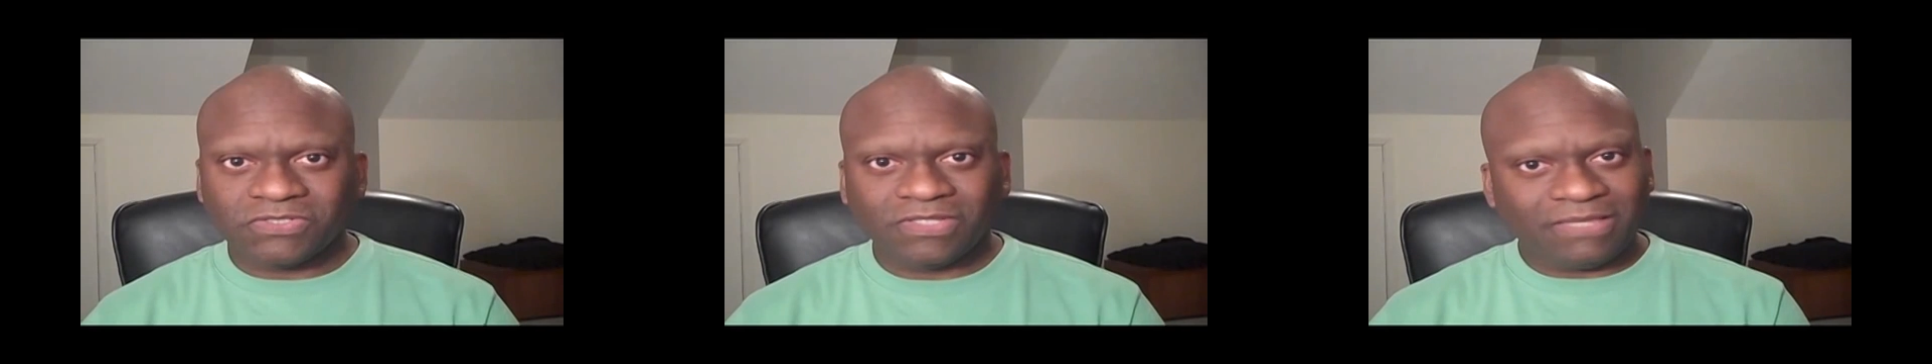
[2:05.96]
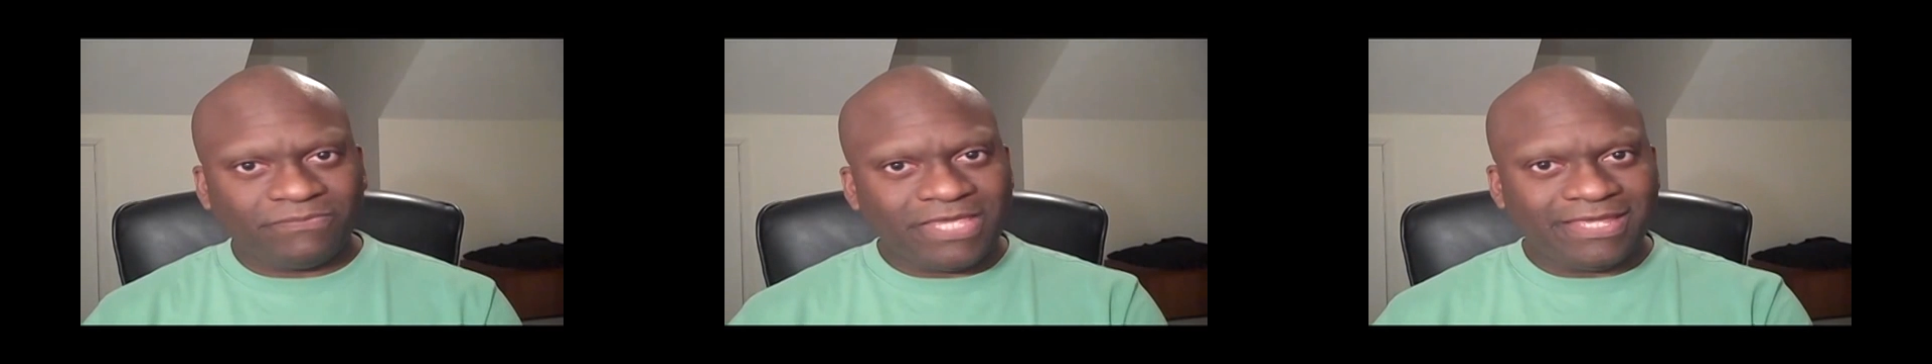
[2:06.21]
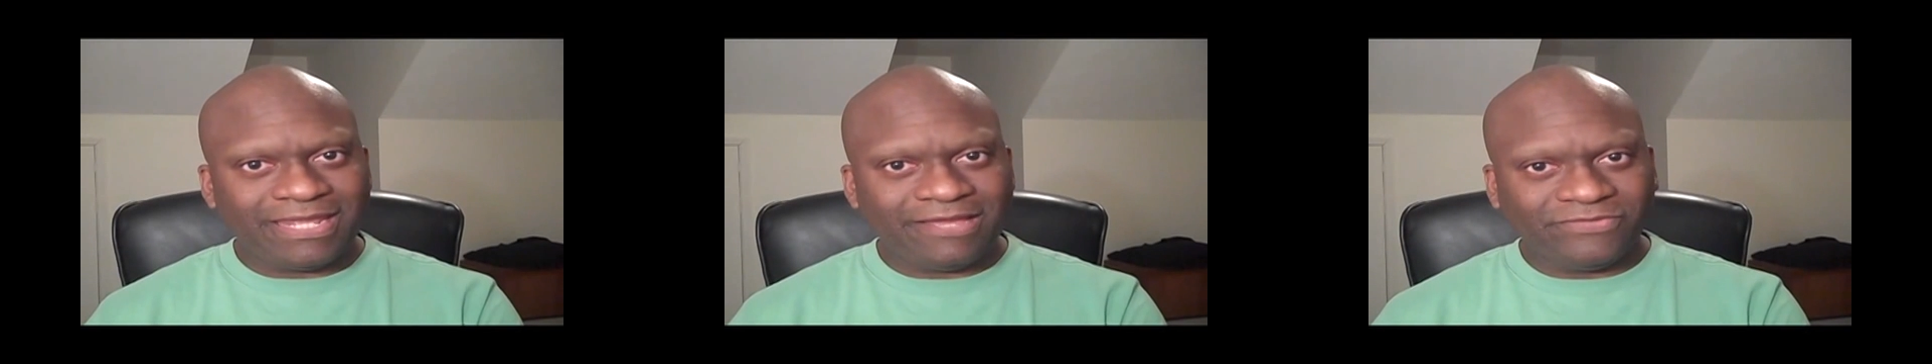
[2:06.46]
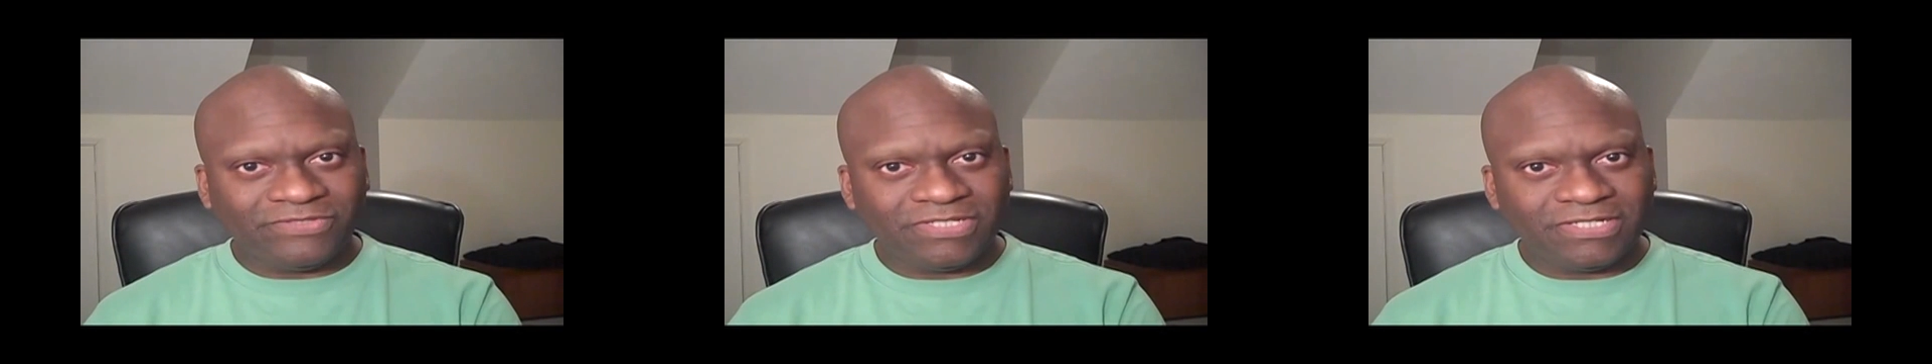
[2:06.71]
like Megan
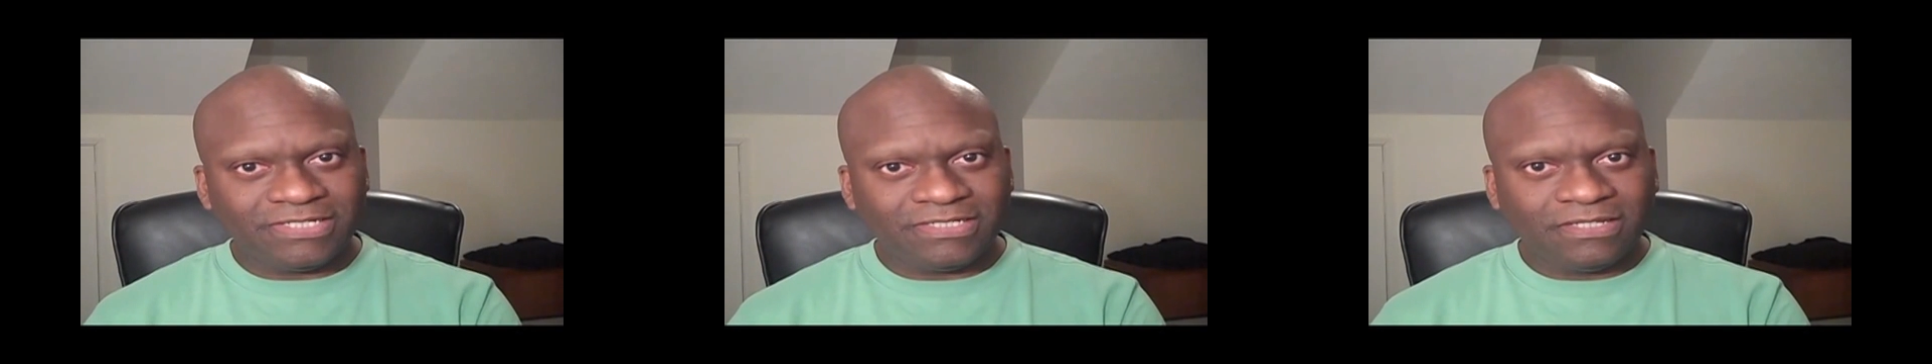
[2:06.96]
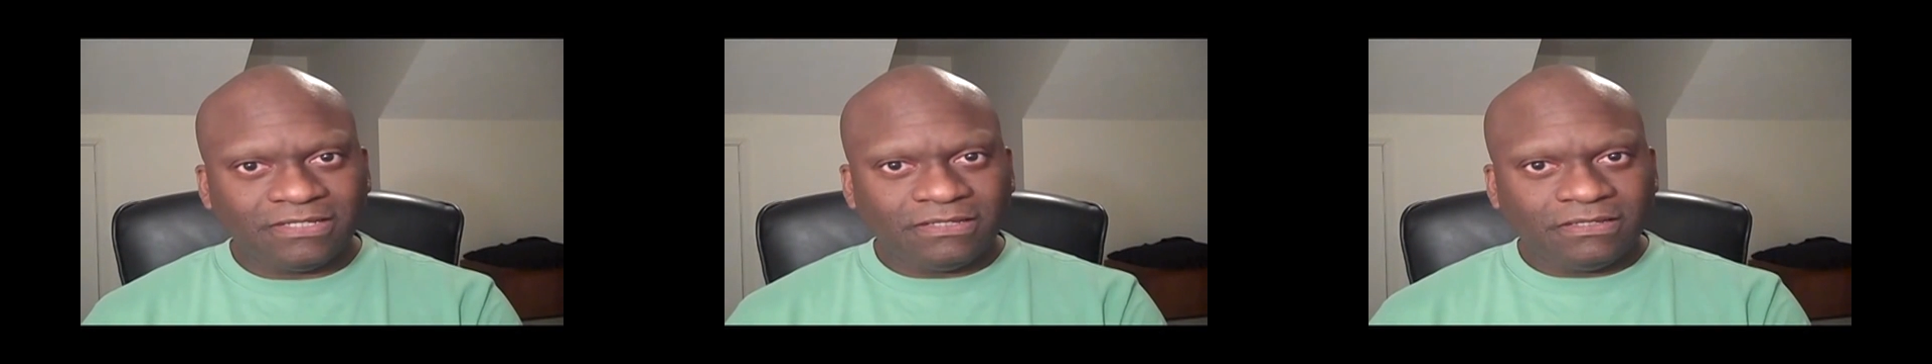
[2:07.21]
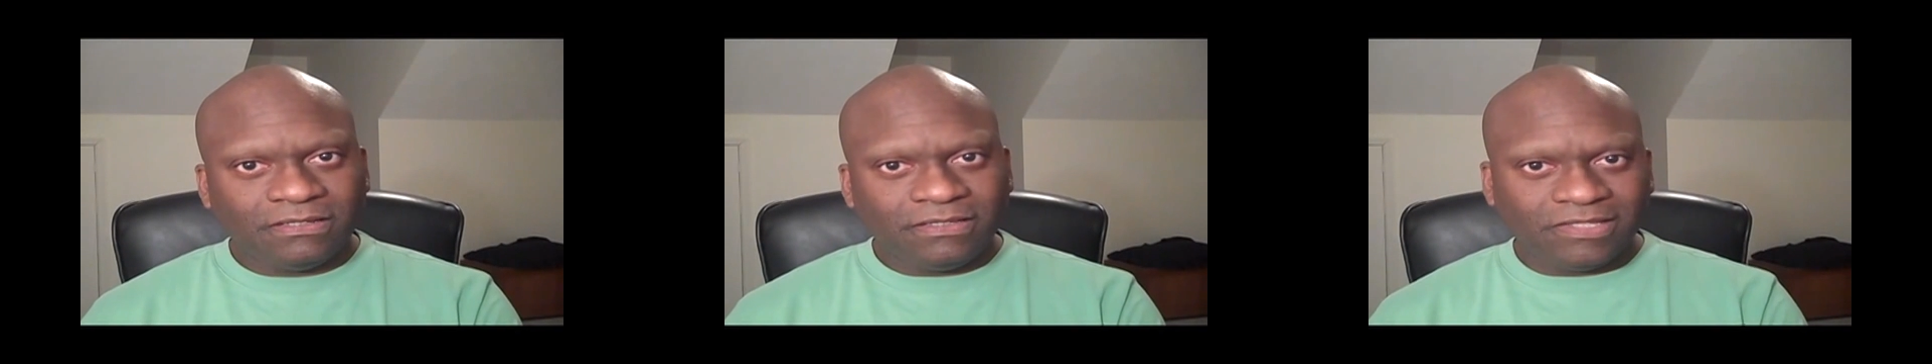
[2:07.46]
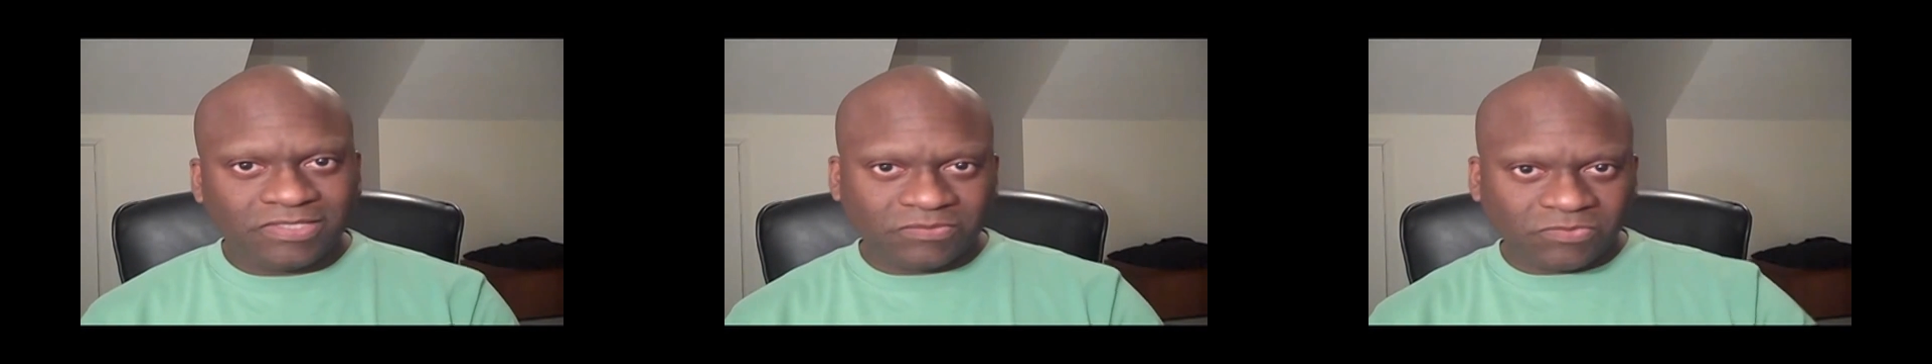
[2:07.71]
Avalon, get some